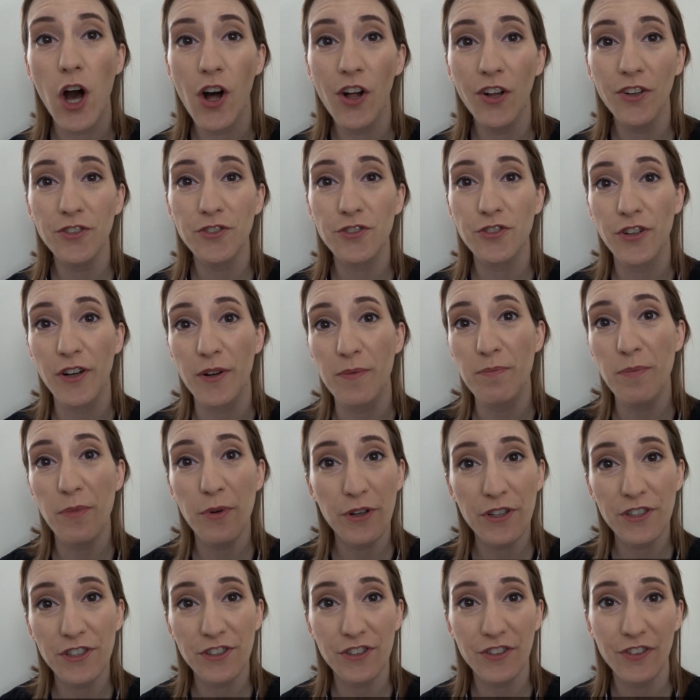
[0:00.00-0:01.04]

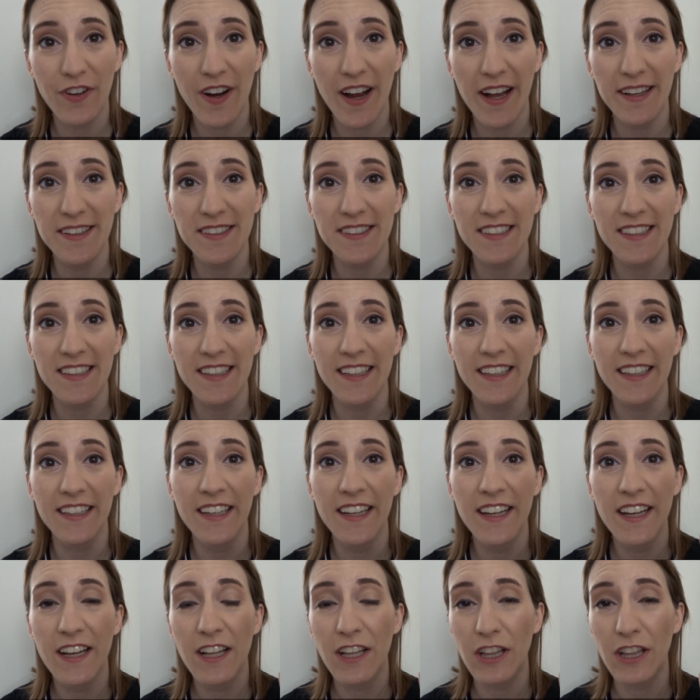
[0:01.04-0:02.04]
ultra-moisturizing